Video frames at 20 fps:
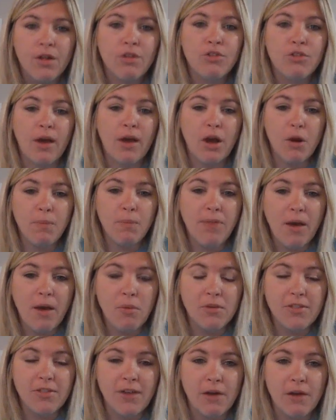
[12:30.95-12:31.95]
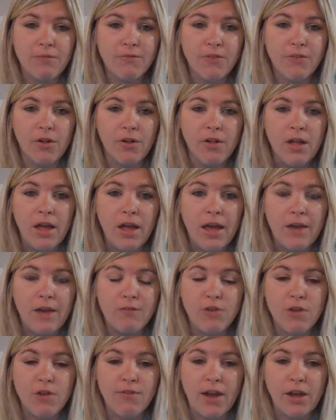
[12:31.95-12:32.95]
So I hope that was helpful.
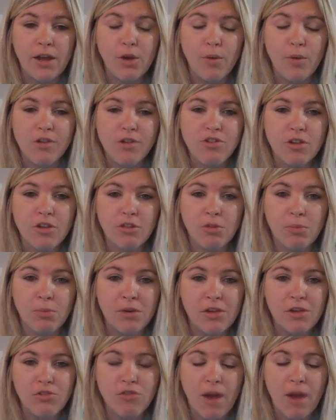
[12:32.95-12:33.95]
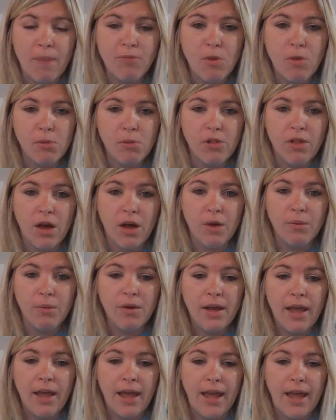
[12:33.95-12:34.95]
If you have any questions, please drop them
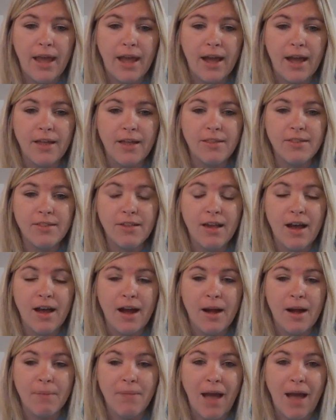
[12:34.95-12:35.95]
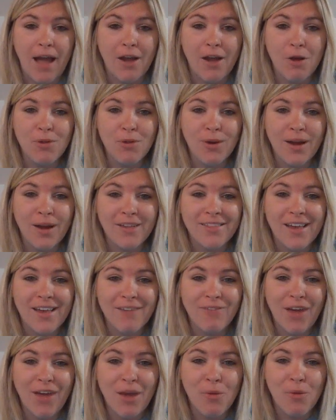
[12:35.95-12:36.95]
below. And I hope you guys
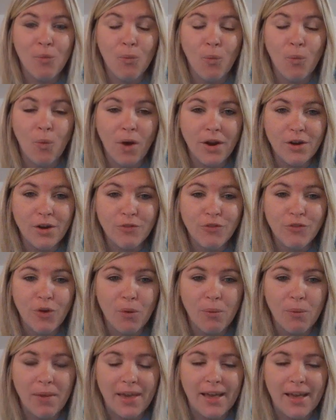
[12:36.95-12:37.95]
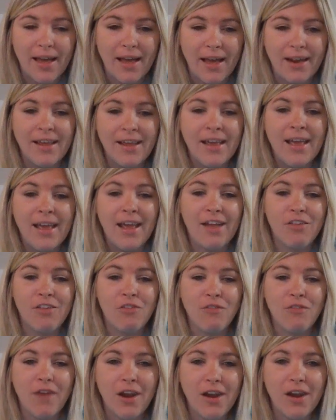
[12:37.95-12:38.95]
have a wonderful weekend.
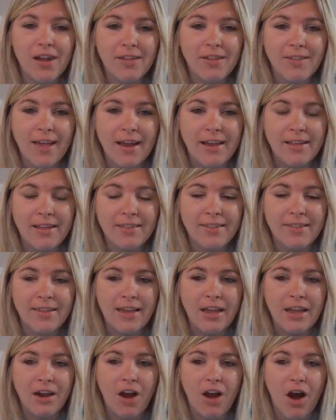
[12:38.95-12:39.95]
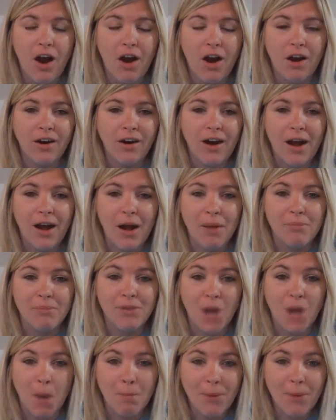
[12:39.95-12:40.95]
It's very exciting seeing our
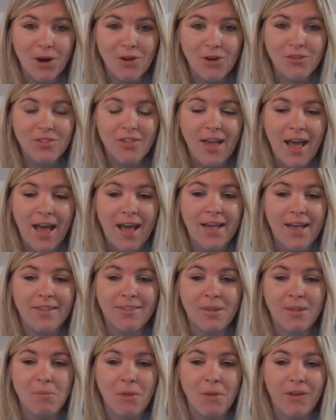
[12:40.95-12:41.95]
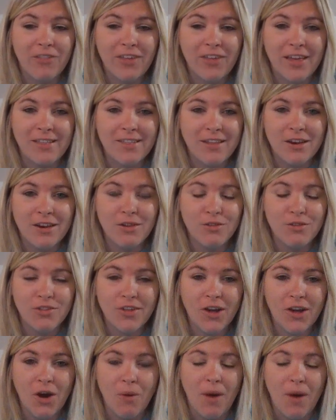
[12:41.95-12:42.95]
numbers as the month
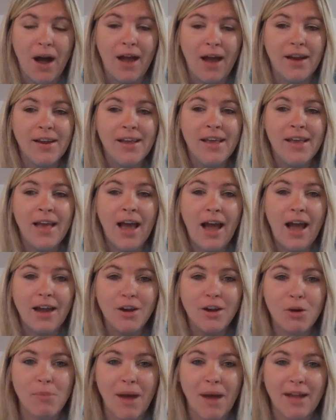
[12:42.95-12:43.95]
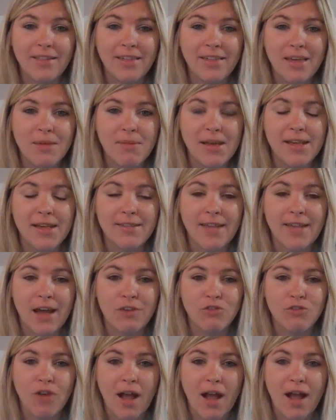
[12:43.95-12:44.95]
continues to go on. I know my team is
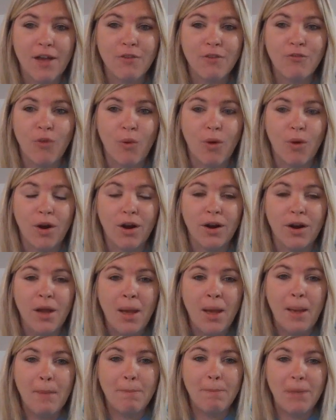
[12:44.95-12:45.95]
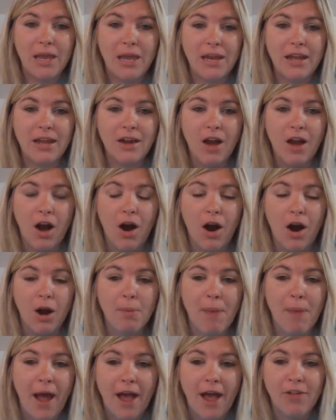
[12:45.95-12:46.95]
on track for beating
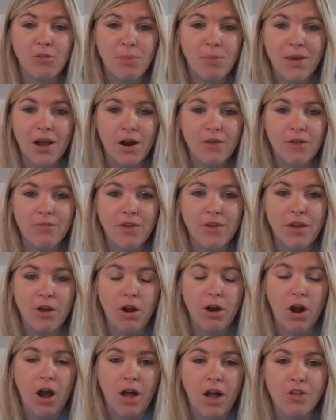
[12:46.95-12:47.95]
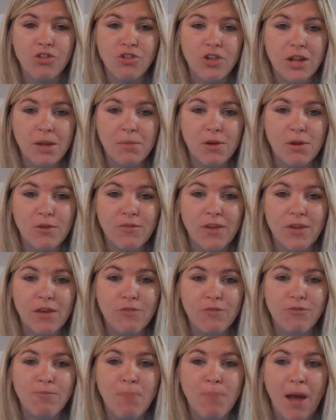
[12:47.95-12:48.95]
our past PRV,
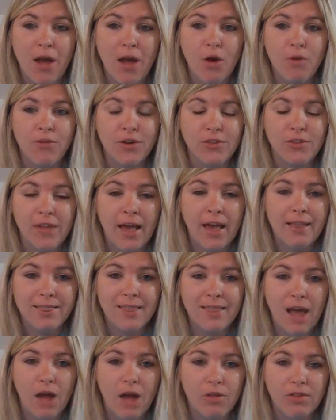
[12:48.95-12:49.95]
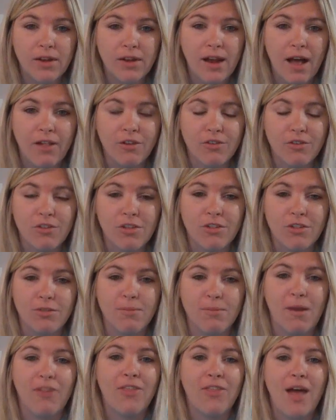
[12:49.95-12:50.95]
GWV by over $10,000
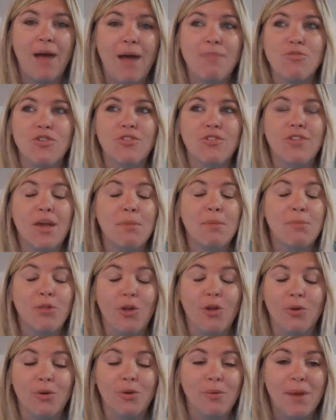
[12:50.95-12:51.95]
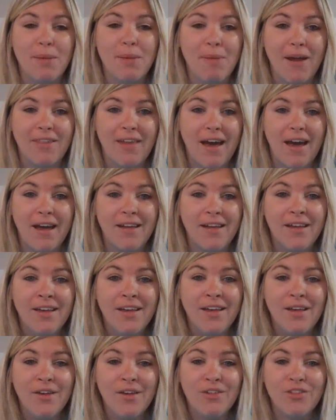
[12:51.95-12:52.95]
this month. I'm just like blown away by that.
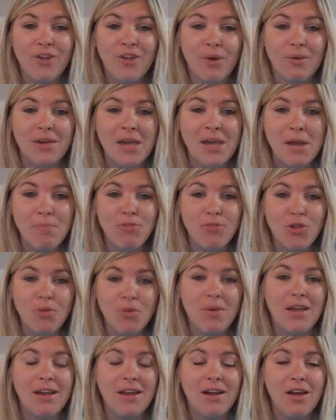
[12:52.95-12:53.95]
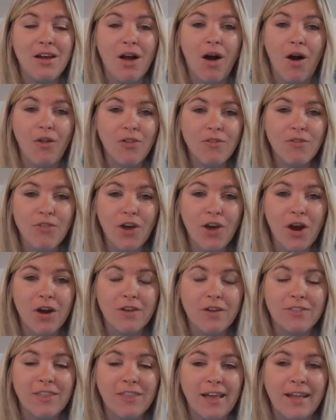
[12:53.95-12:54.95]
So keep doing all of the
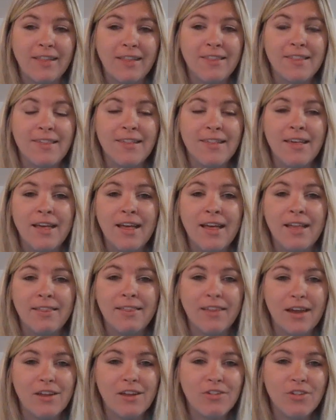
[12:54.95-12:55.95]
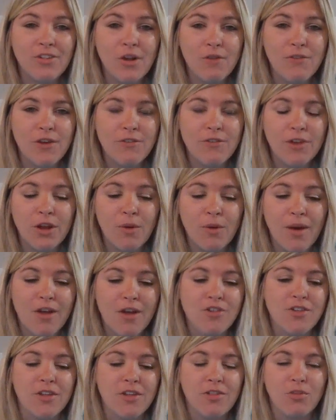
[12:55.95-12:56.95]
hard things. Let us know if you have any
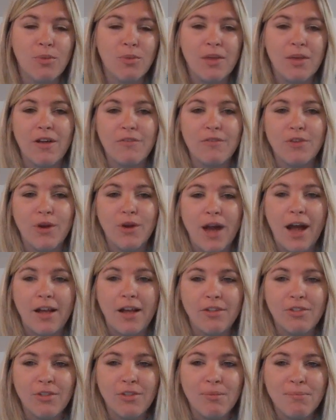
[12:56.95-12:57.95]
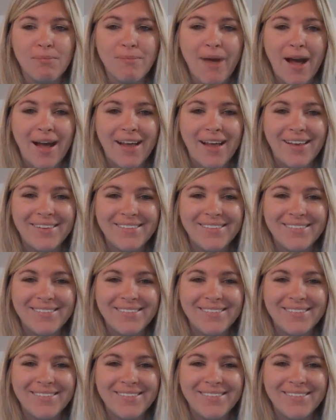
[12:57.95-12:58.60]
questions. We love you guys. Bye.